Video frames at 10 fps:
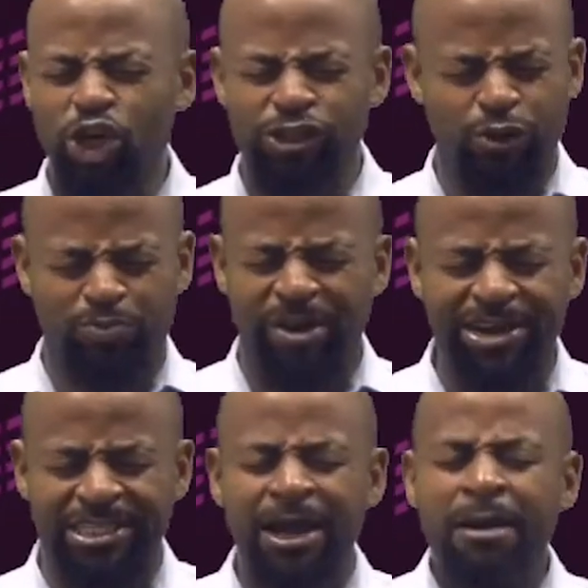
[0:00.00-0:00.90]
Your
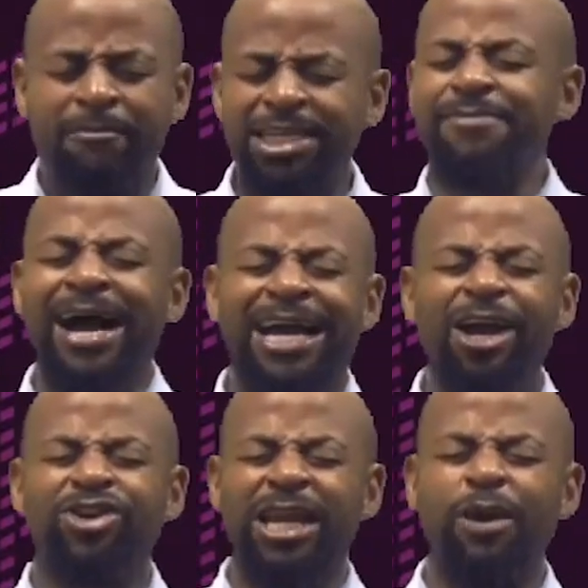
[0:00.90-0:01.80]
spirit
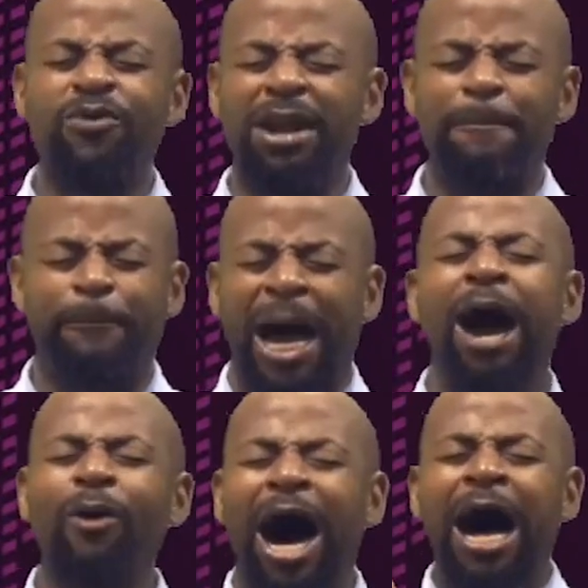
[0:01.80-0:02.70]
will
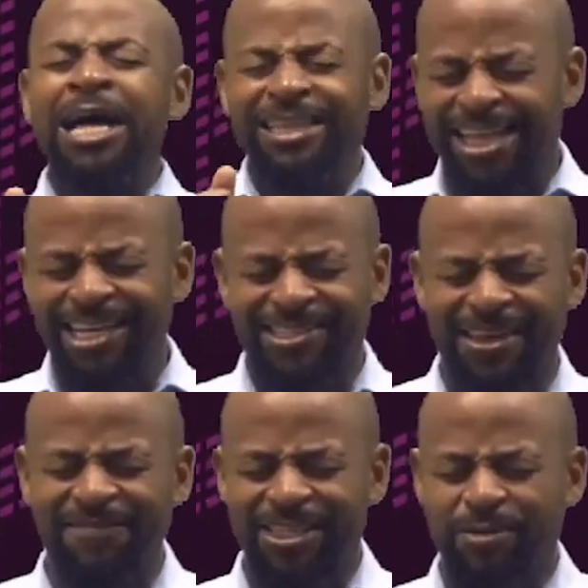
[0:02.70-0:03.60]
empower their
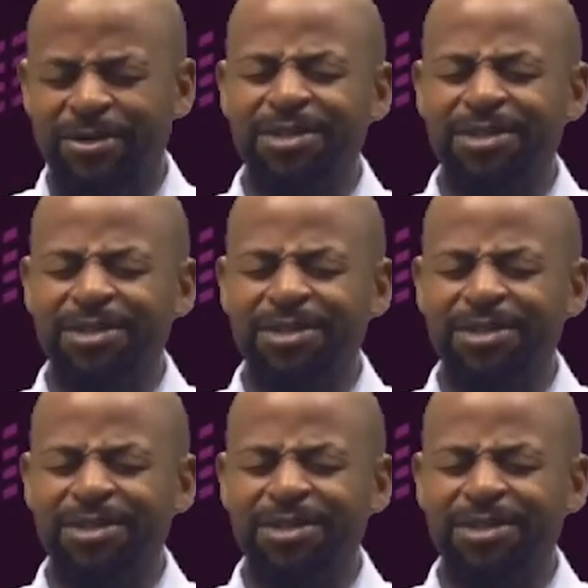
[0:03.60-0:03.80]
service.